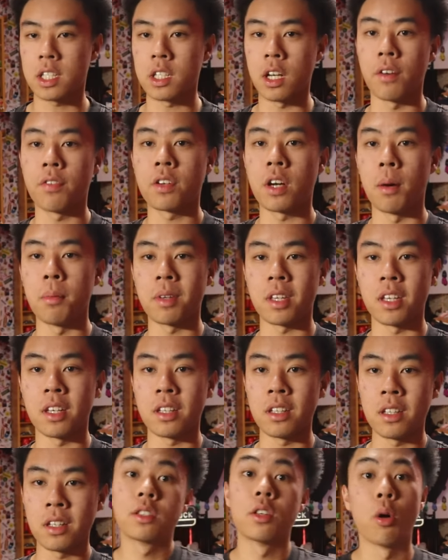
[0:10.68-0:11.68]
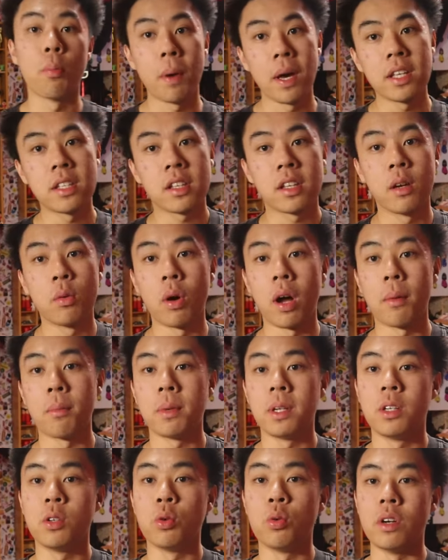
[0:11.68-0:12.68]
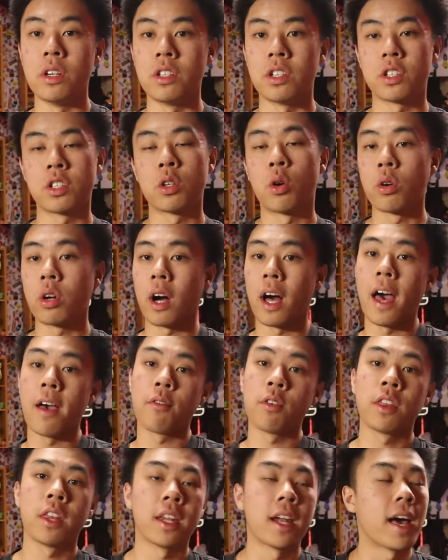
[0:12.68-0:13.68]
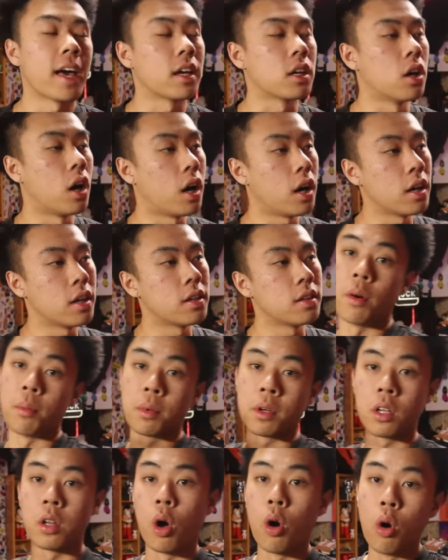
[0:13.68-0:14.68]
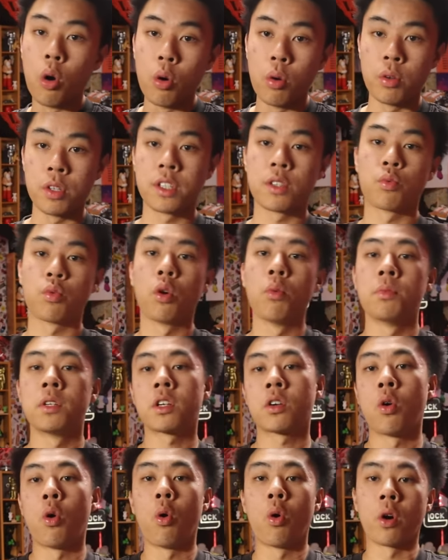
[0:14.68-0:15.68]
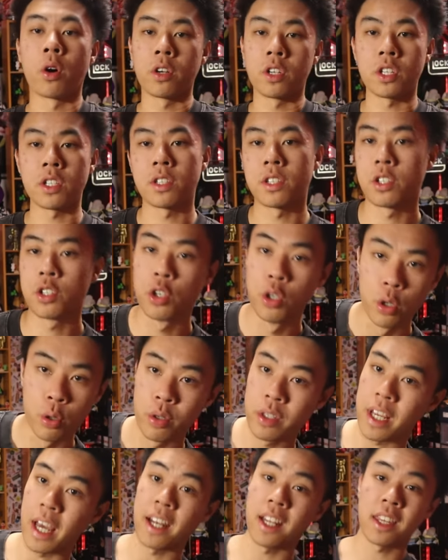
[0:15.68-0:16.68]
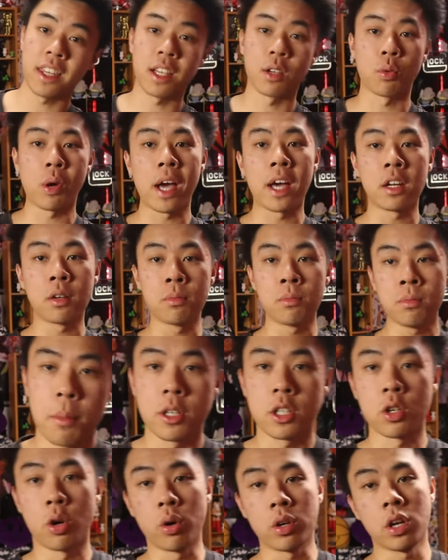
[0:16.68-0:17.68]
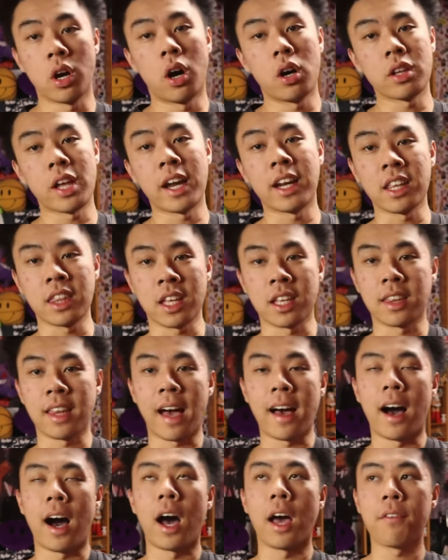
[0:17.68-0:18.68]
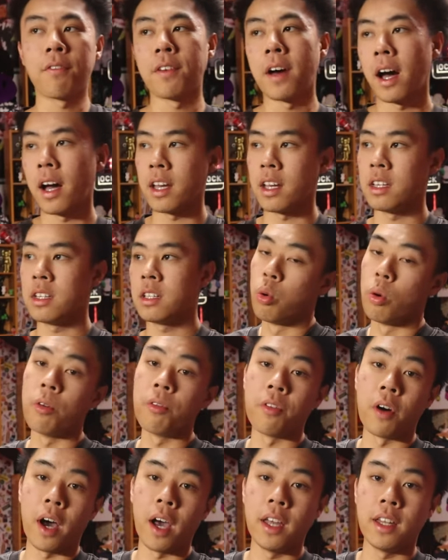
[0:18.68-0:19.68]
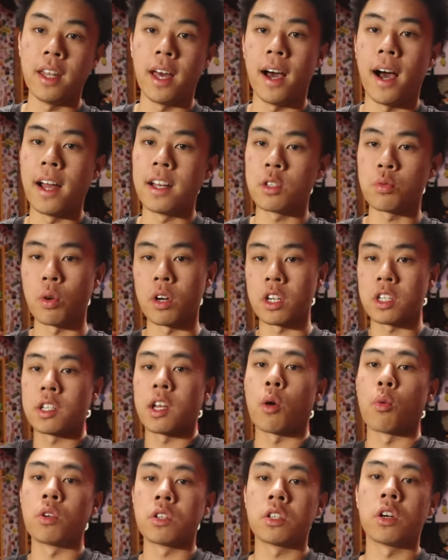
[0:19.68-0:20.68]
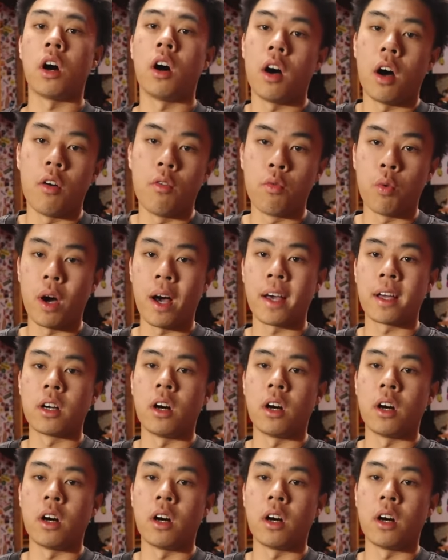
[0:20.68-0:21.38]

of stuff coming in. So basically what I'm gonna do is just show y'all everything that I got, from clothes, room decor, just shoes, anything random. I'm gonna show y'all anything that I find cool, find that I just want to share with y'all of what I